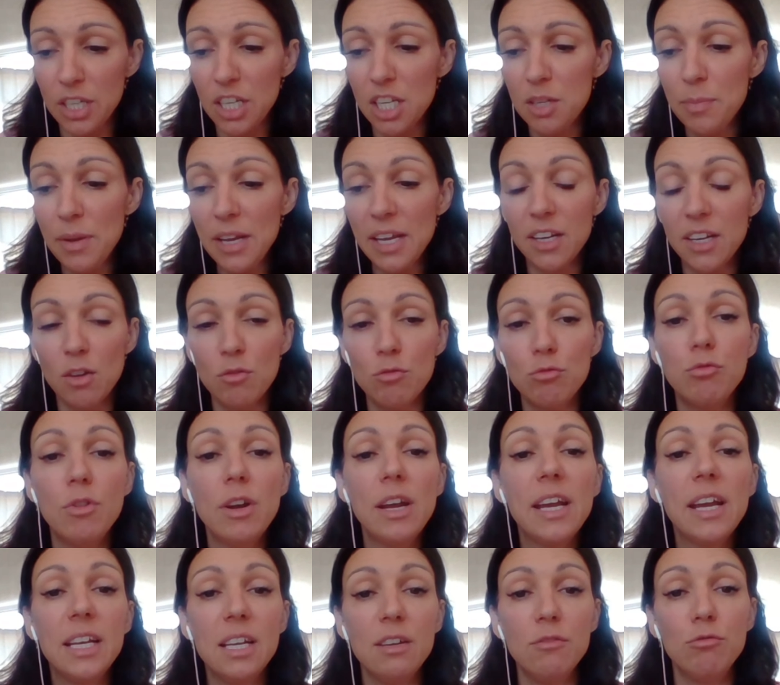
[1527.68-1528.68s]
we could be in a
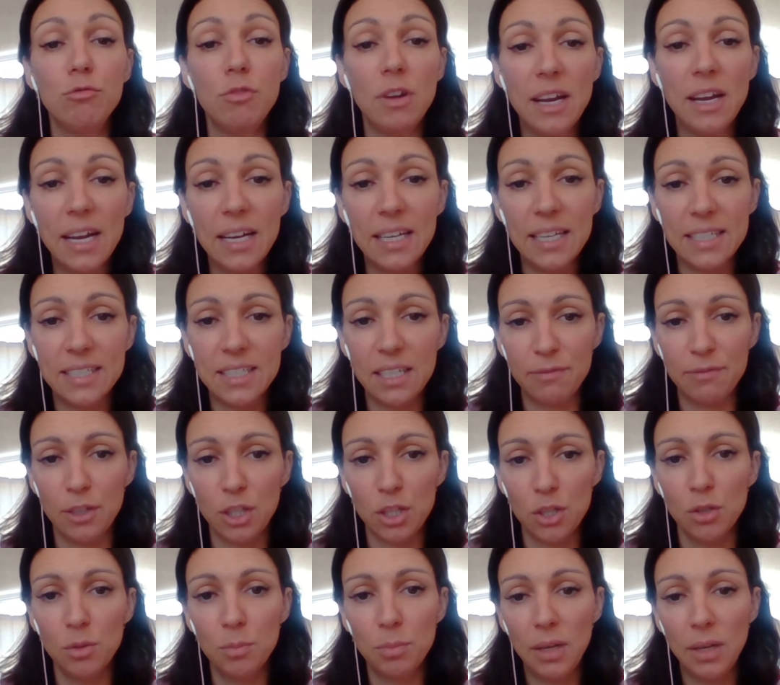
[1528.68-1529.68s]
really, really
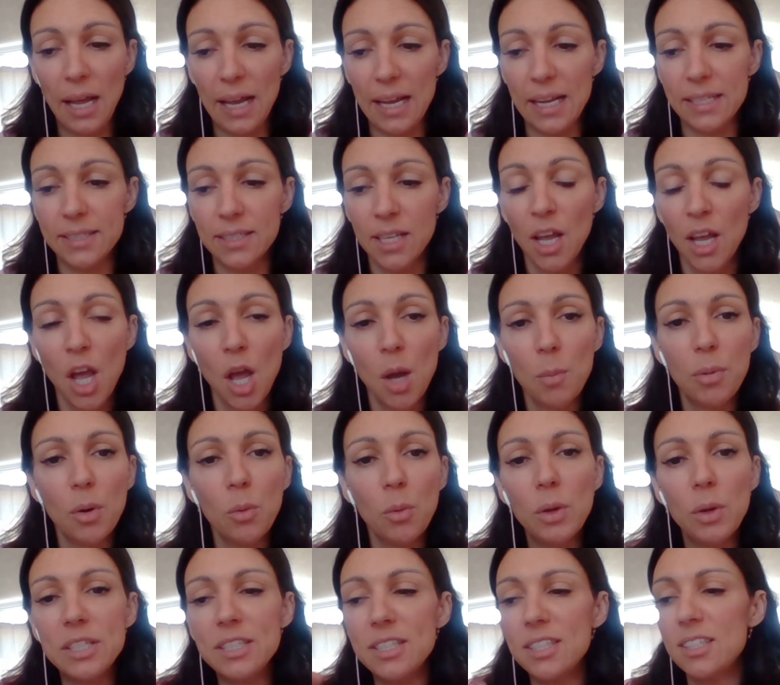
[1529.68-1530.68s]
difficult place,
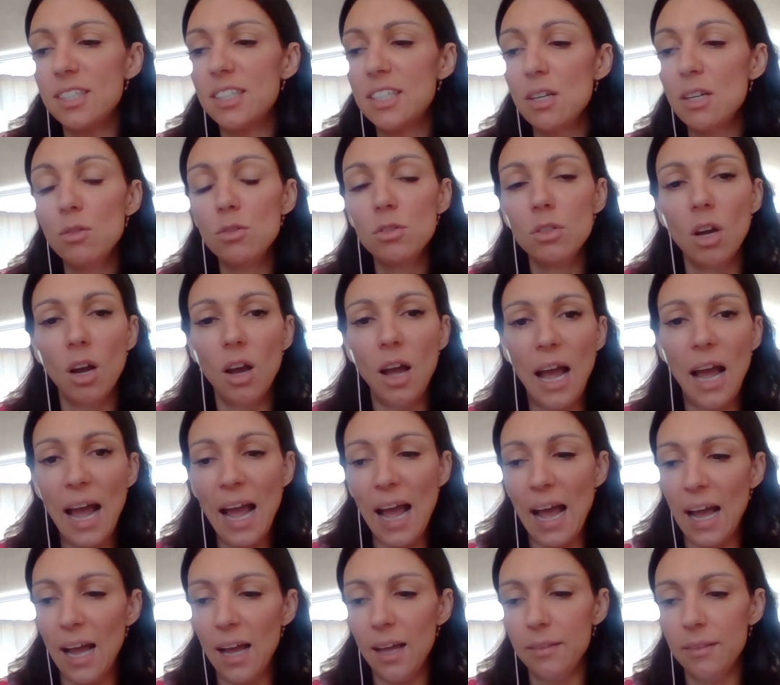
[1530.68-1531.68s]
but we're still not
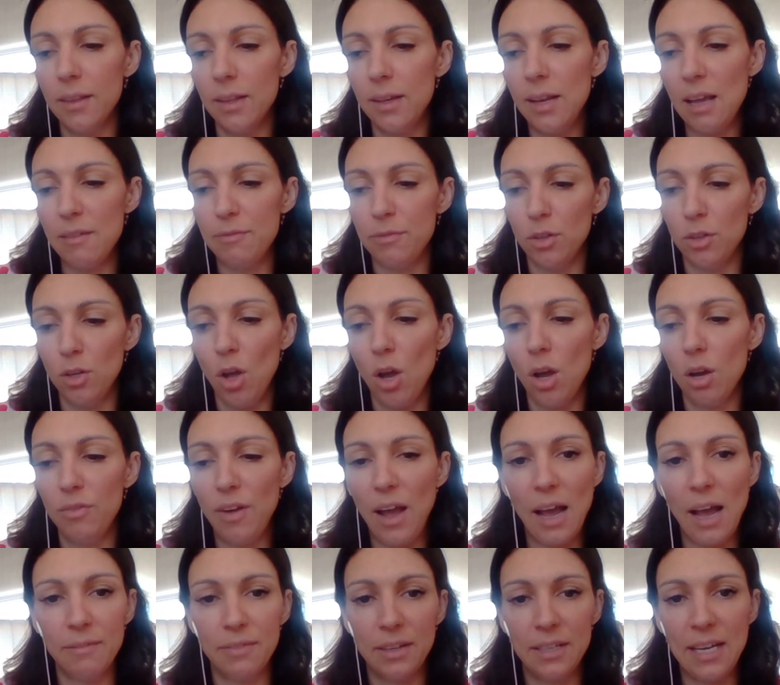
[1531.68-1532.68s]
at the level
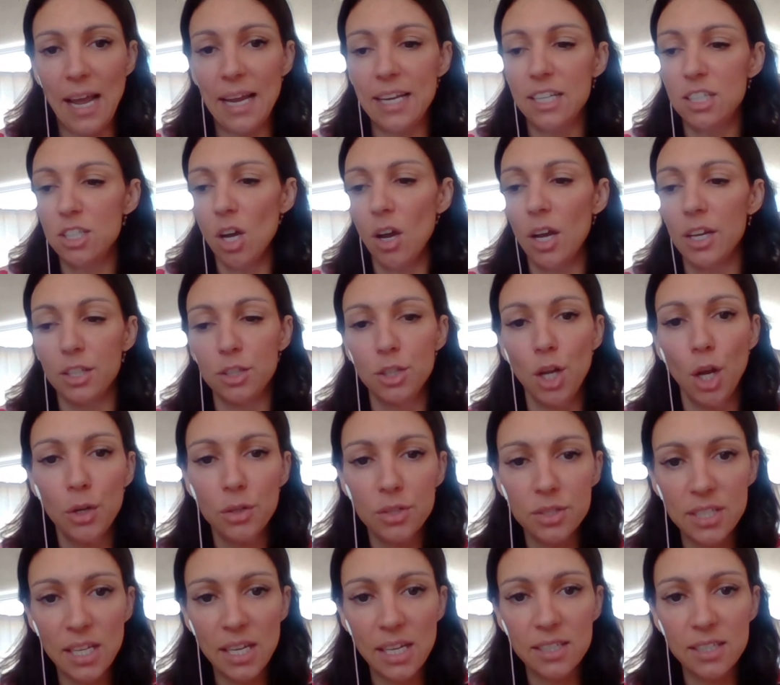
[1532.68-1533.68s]
of having a
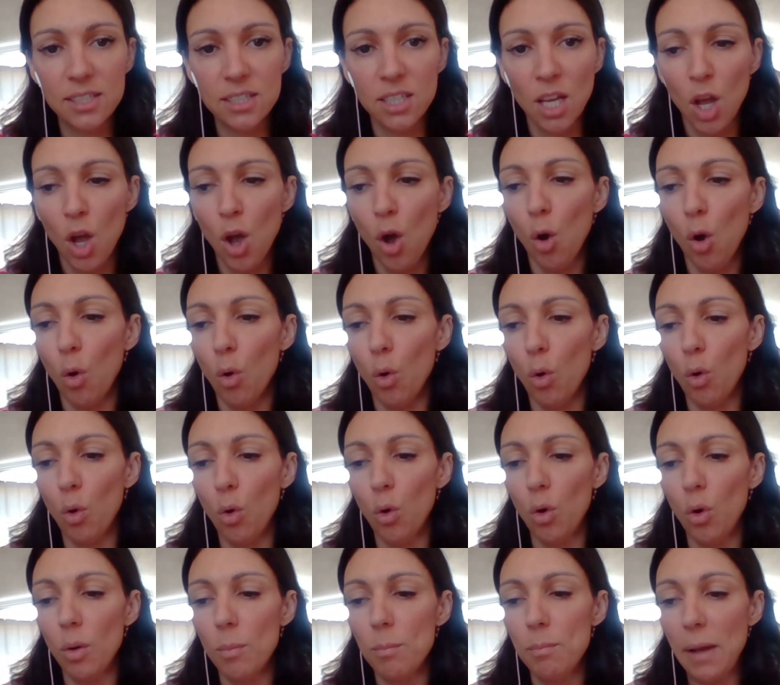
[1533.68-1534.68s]
diagnosis,
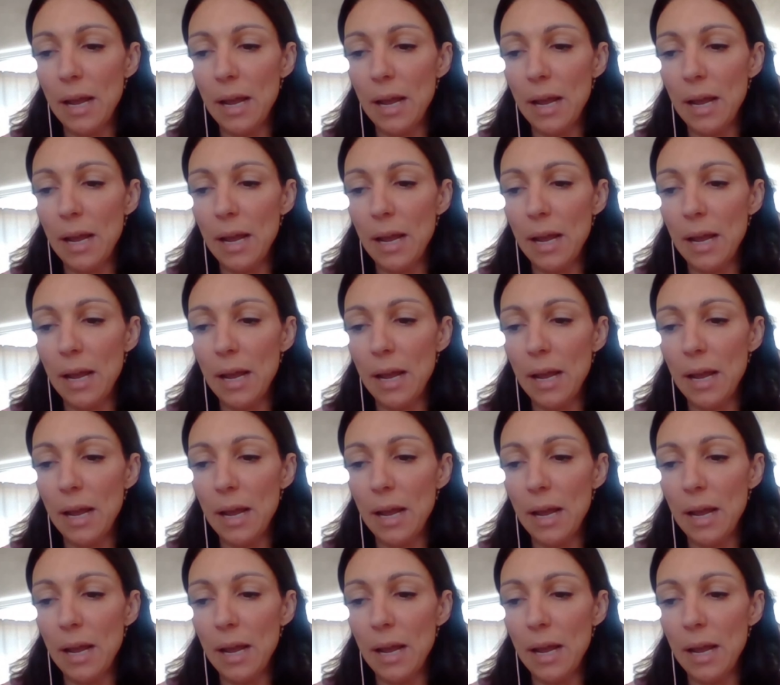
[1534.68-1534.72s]
or